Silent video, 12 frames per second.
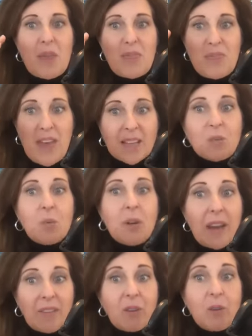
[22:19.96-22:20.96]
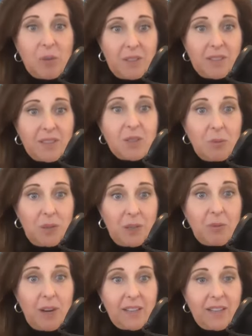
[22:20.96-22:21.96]
That's what everyone's doing
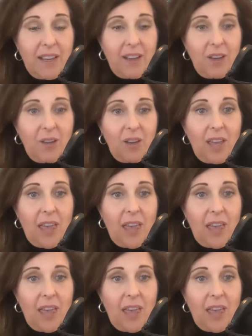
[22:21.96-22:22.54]
right now.